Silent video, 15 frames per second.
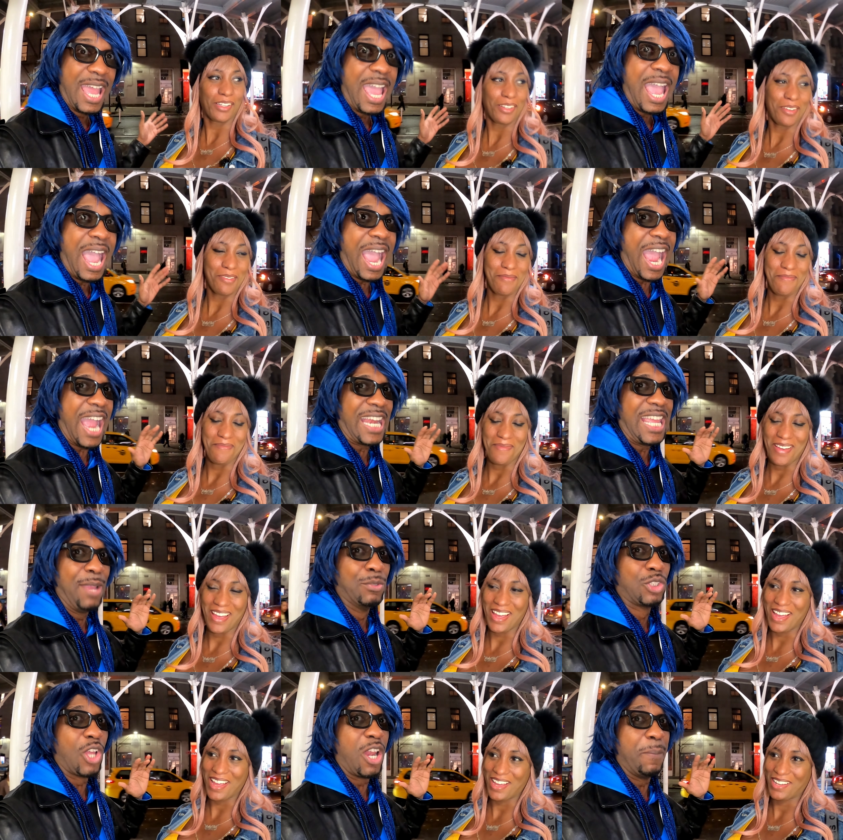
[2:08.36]
Speaker 1: Oh, and man.
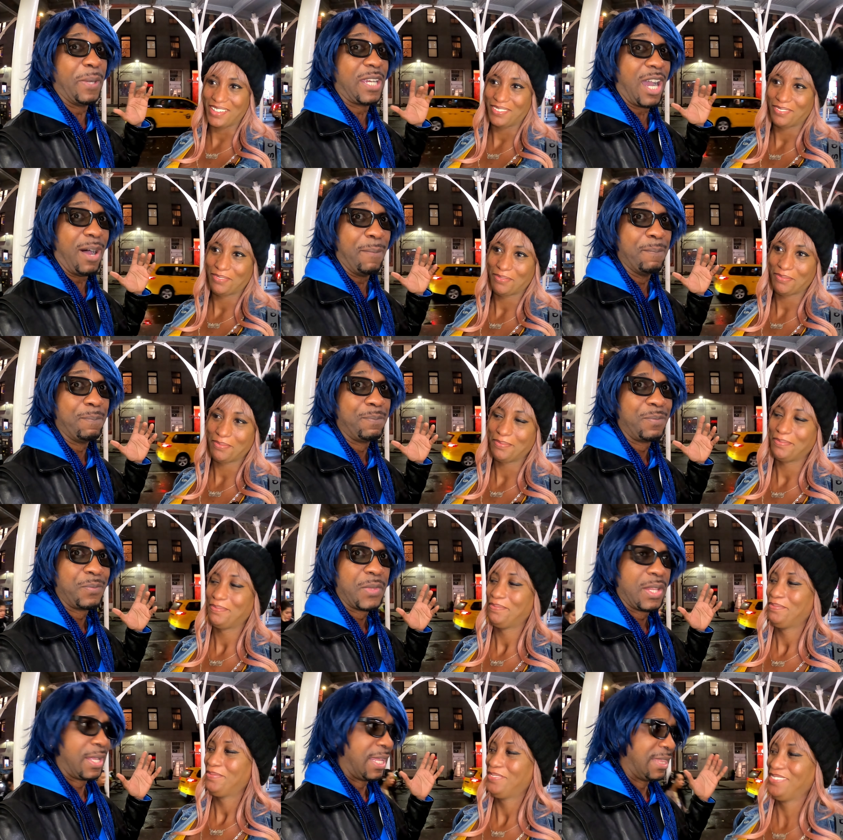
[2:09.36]
he was gonna become
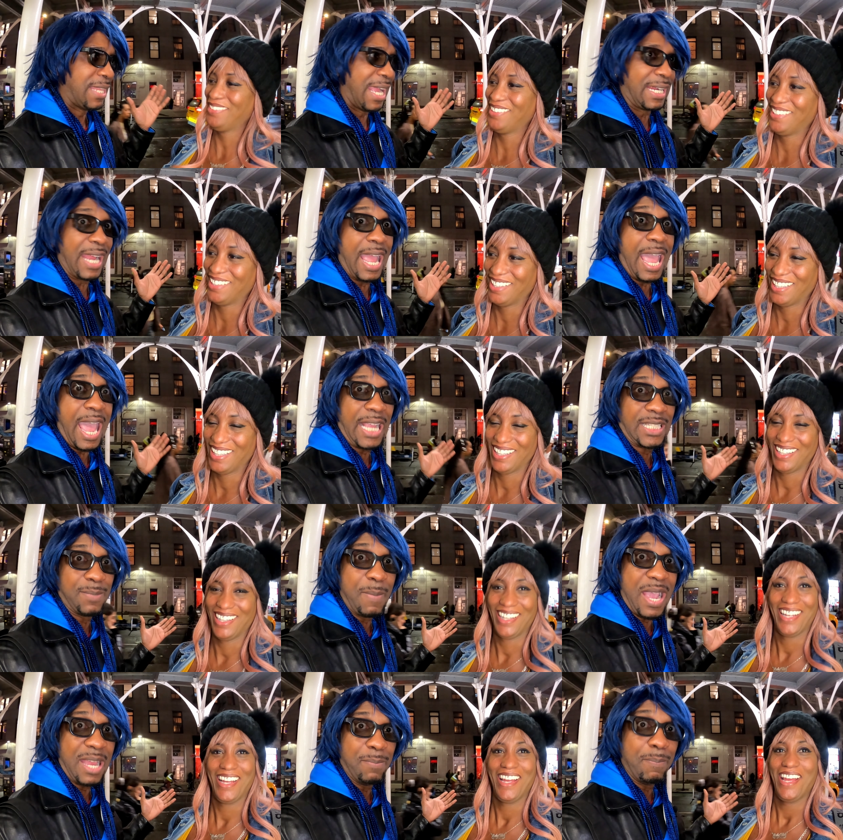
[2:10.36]
like an
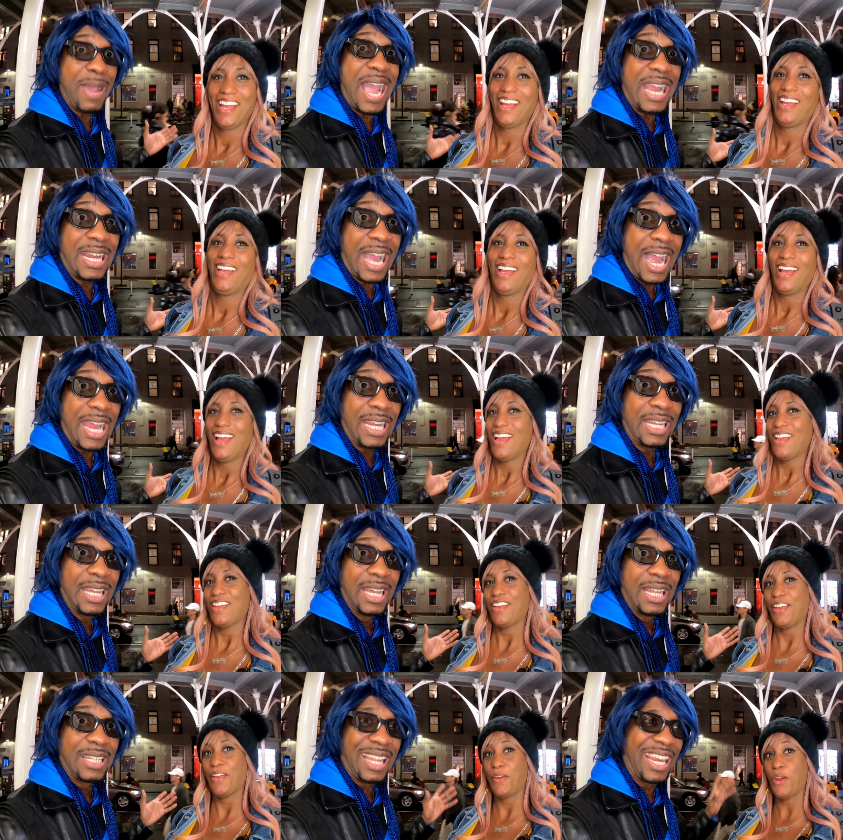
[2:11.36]
X-Men bad guy.
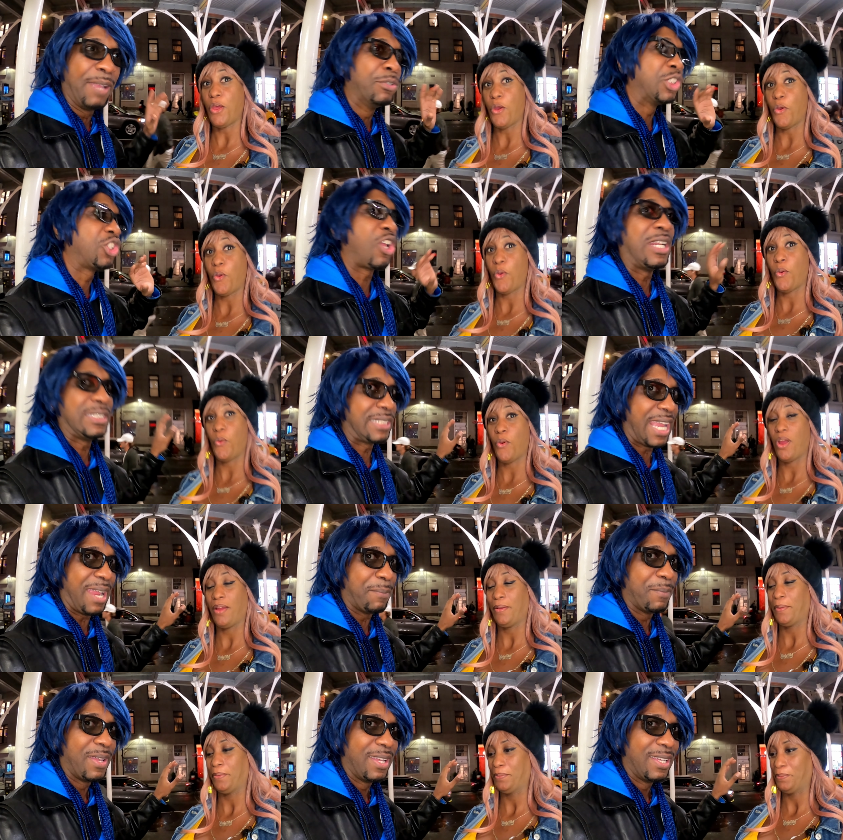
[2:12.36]
Like he was gonna
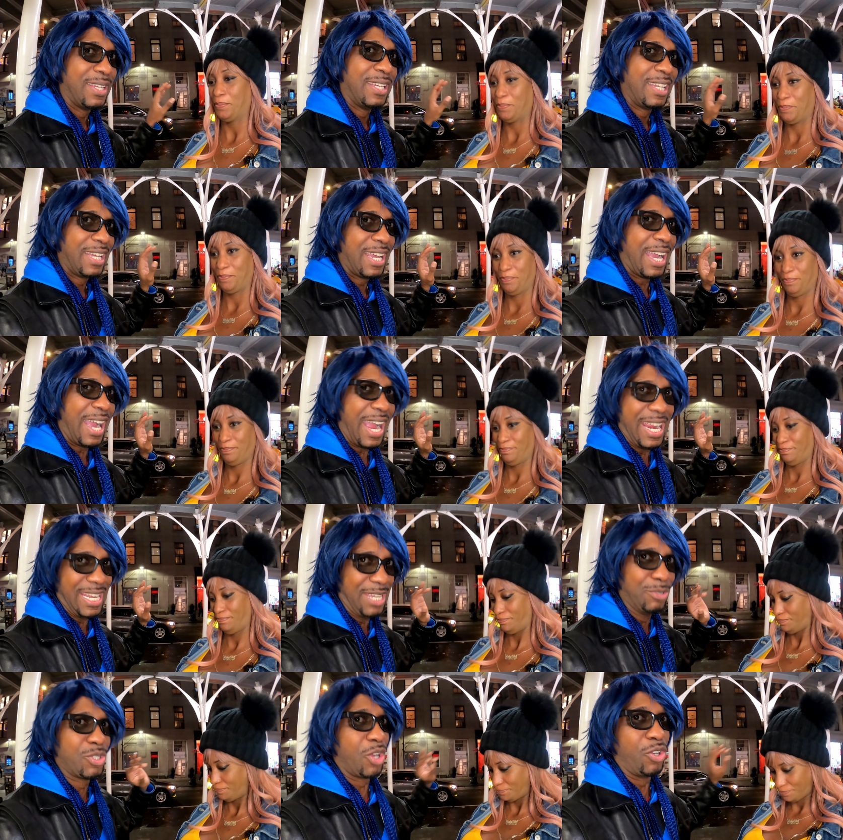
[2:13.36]
escape.
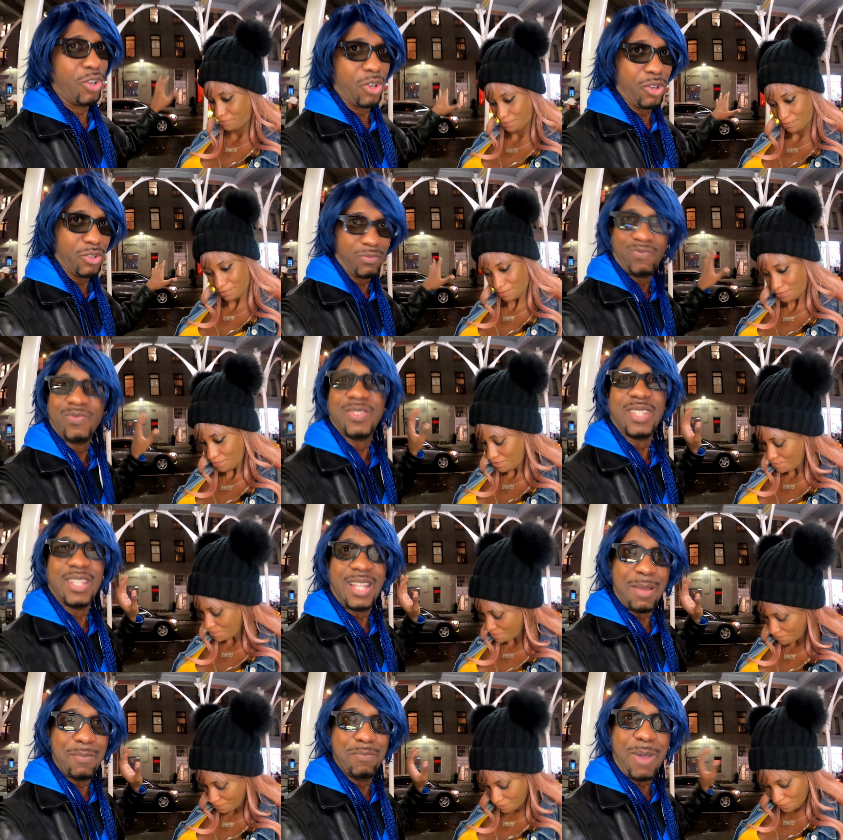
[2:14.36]
And he was gonna go
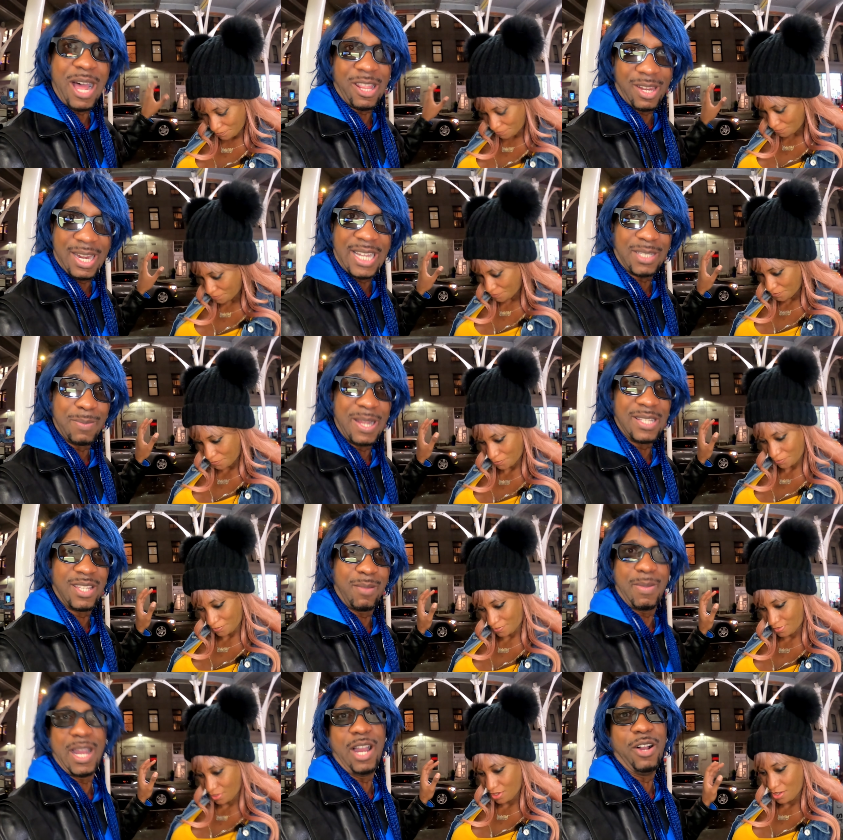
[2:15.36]
and bother the X-Men
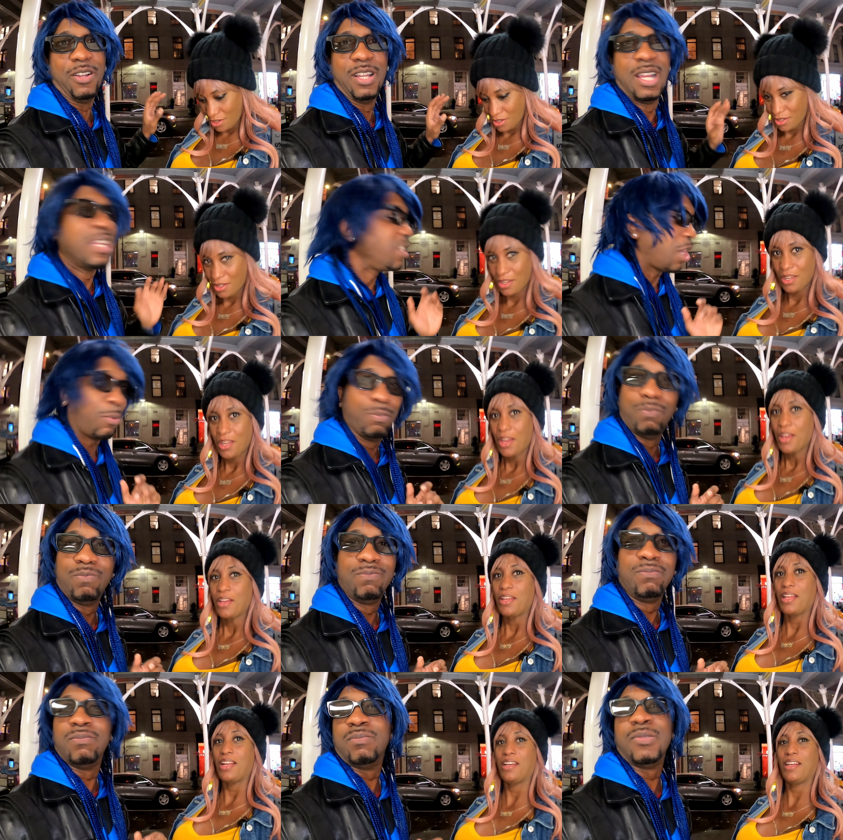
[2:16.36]
somehow. Nope.
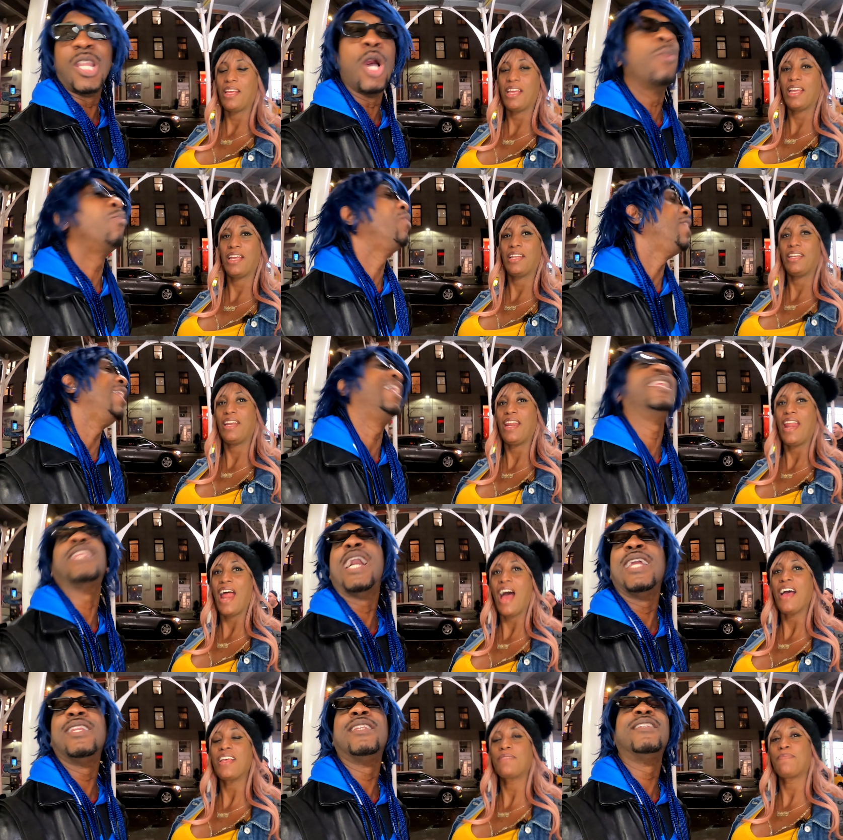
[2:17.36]
Nope. We didn't get
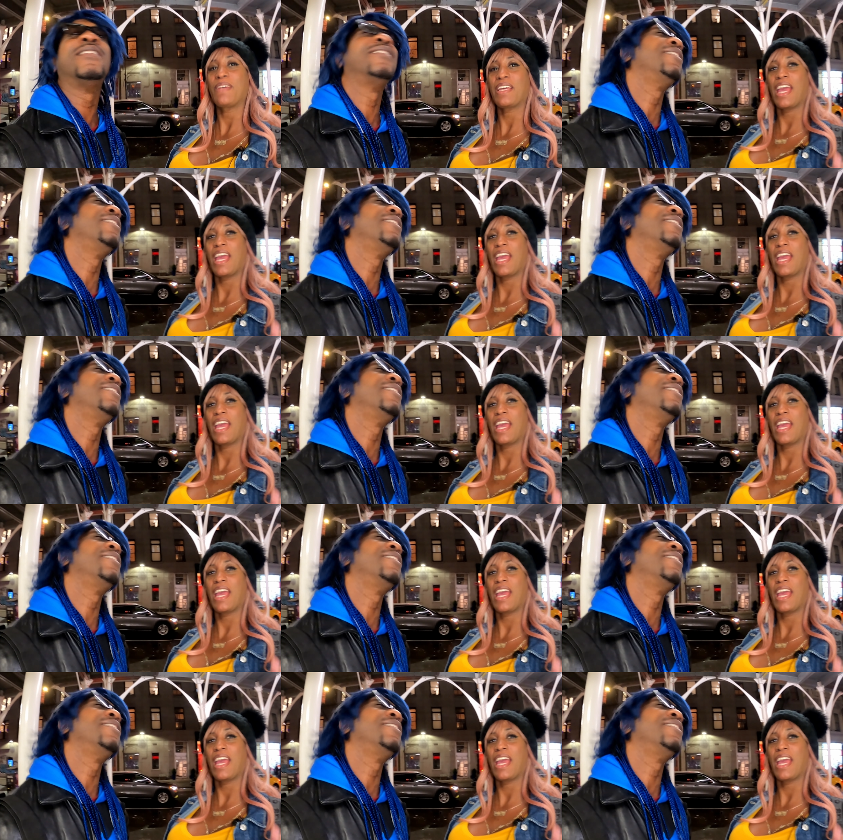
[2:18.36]
now his